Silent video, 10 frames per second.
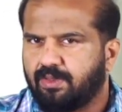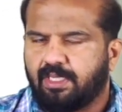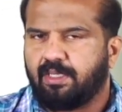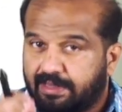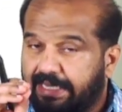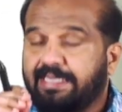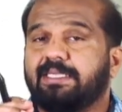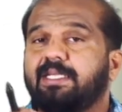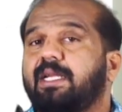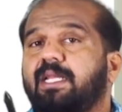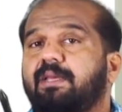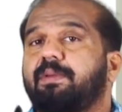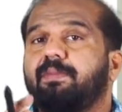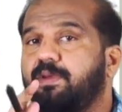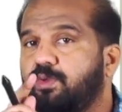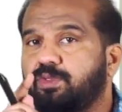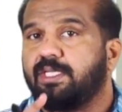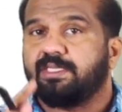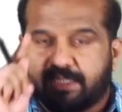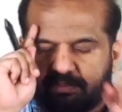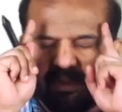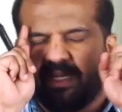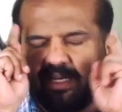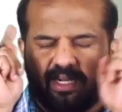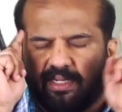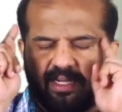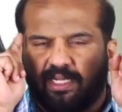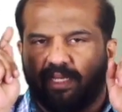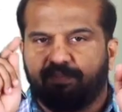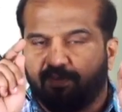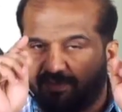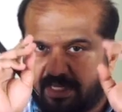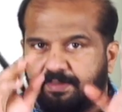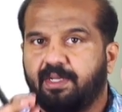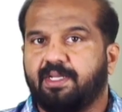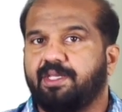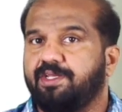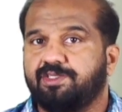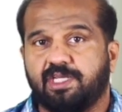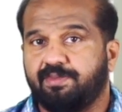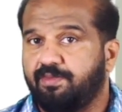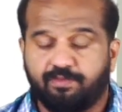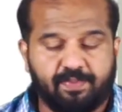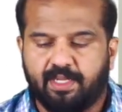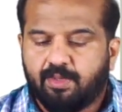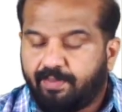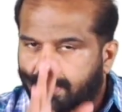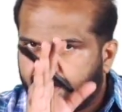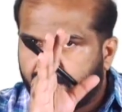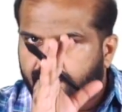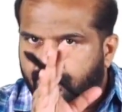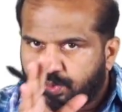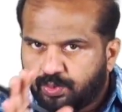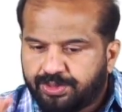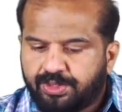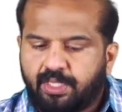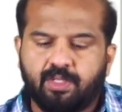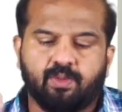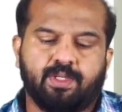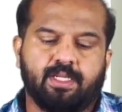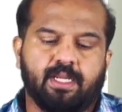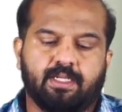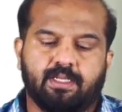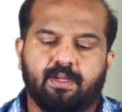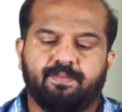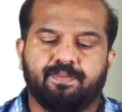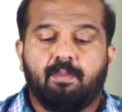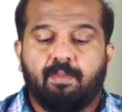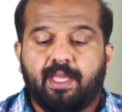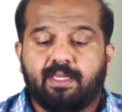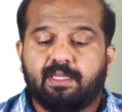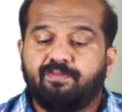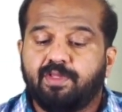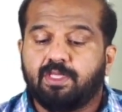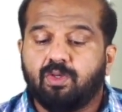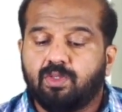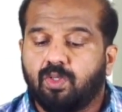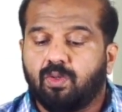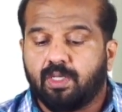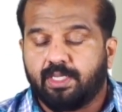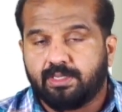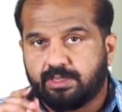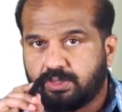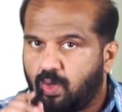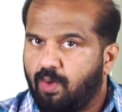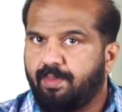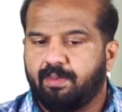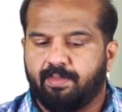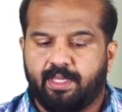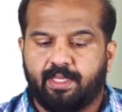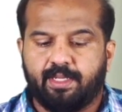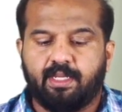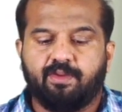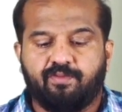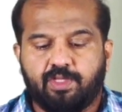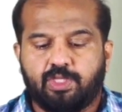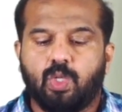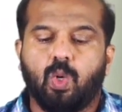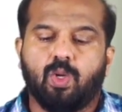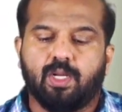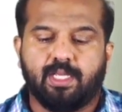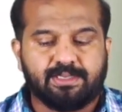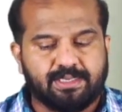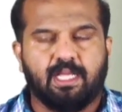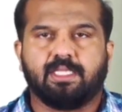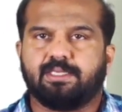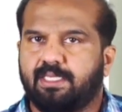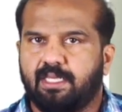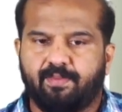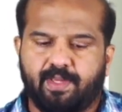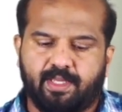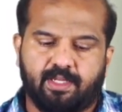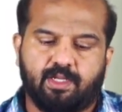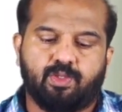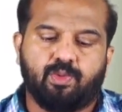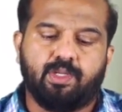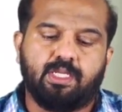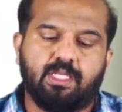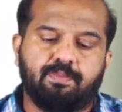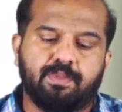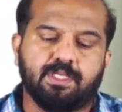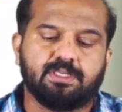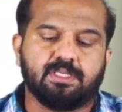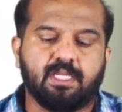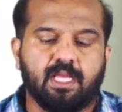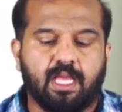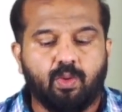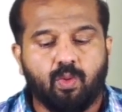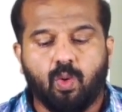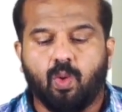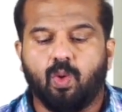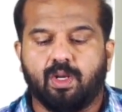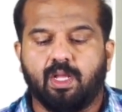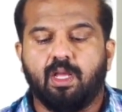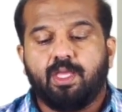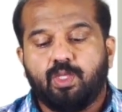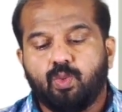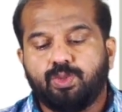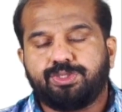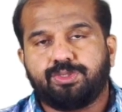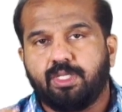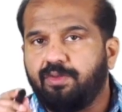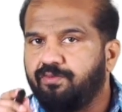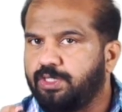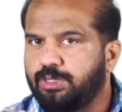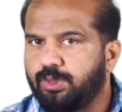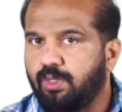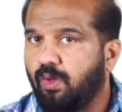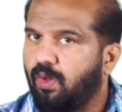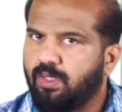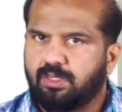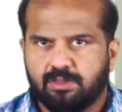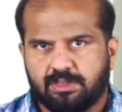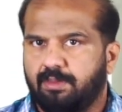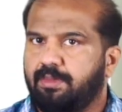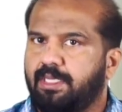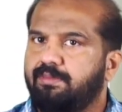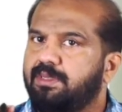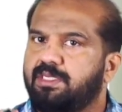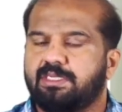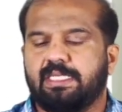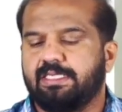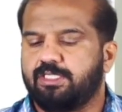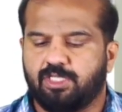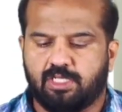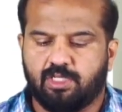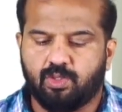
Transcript: Okay. Tension headache, people usually say bilateral type of simultaneous type of pain. Migraine is usually unilateral. Migraine without aura is common migraine. With aura is classical migraine. 20% have aura, usually visual or sometimes sensory.